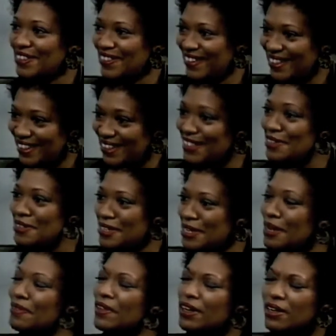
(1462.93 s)
going to lose it,
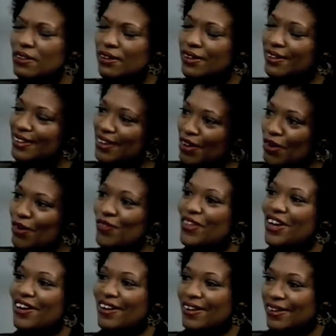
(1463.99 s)
and then I thought, no,
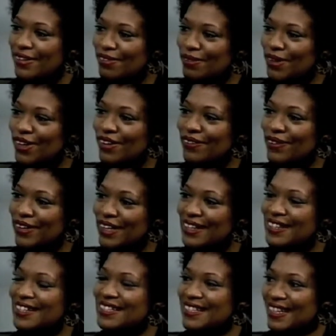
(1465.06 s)
we're in
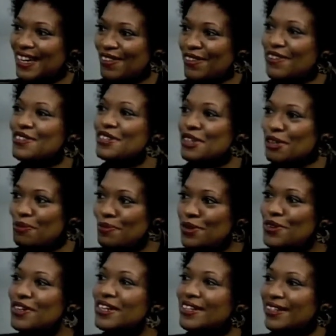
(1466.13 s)
this together. There's a
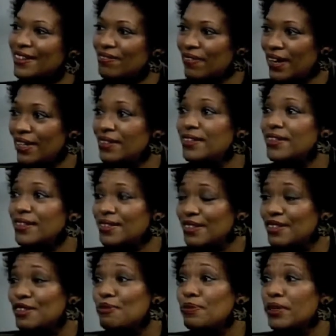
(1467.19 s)
community of ideas and
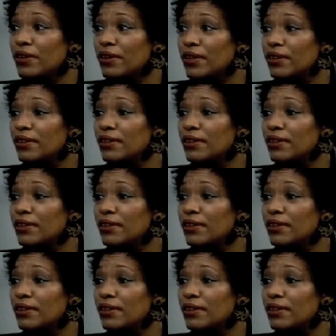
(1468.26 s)
spirits